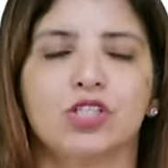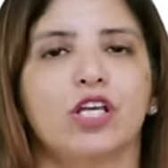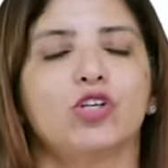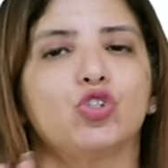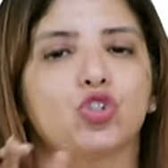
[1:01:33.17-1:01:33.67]

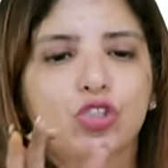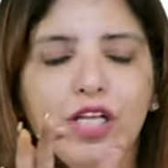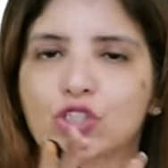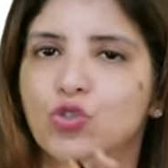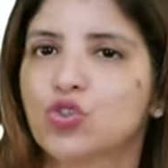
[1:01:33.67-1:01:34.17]

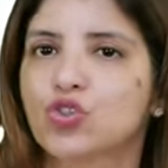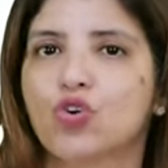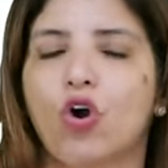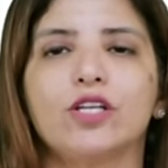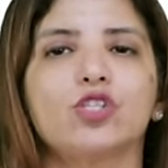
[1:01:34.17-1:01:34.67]

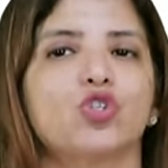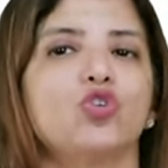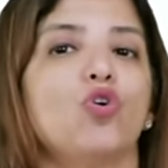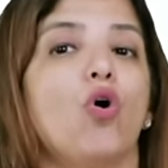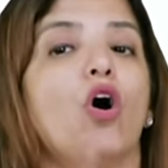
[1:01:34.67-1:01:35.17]
testosterone is
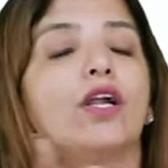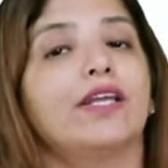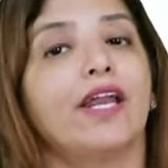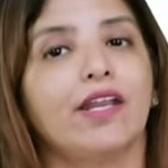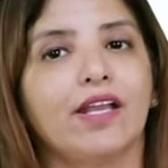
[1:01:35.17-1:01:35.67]
not
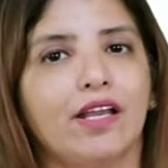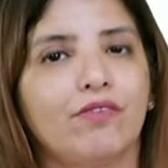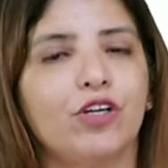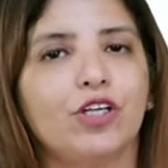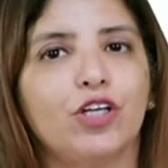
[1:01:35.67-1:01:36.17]
getting
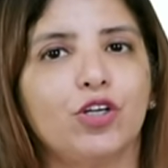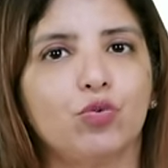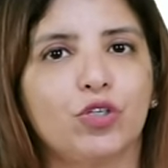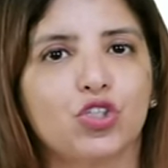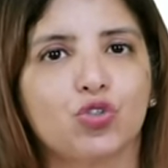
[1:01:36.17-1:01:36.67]
converted into
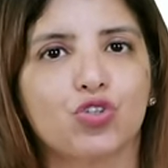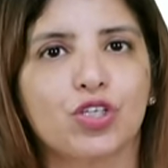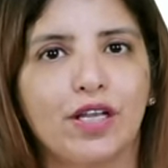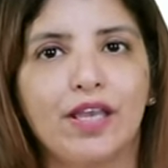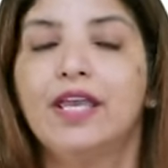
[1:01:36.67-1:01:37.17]
estrogen.